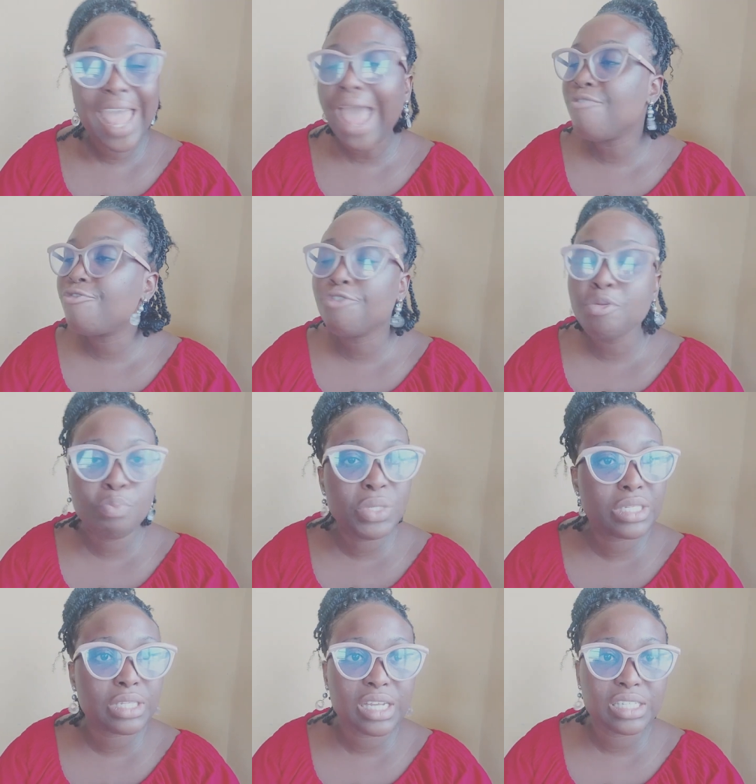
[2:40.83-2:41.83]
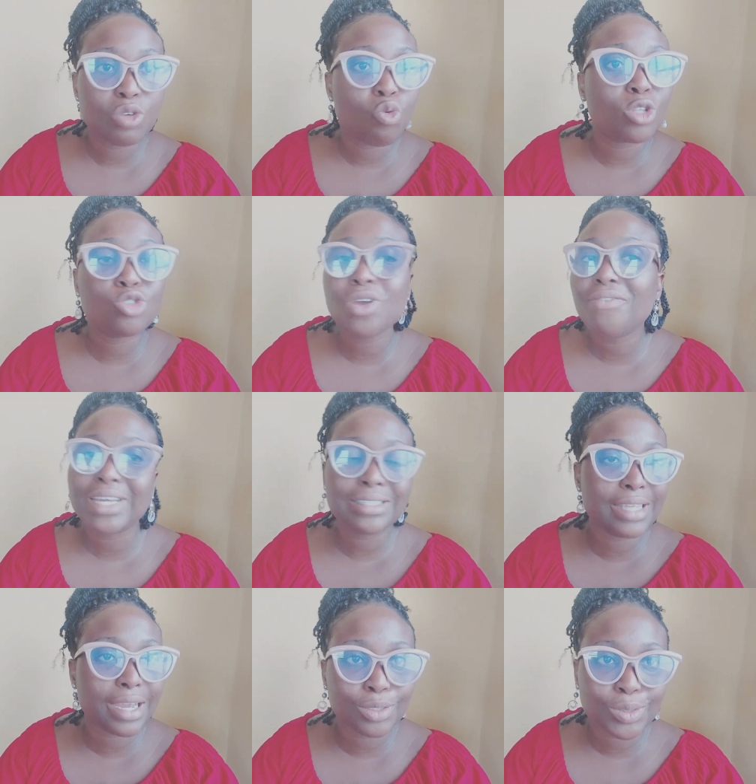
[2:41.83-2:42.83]
Every business in whatever
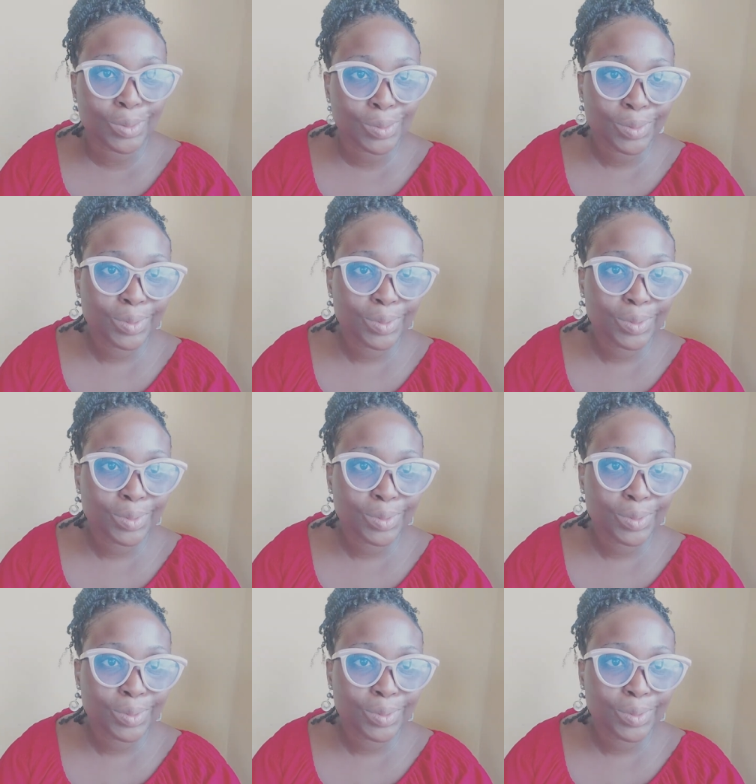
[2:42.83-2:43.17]
sector,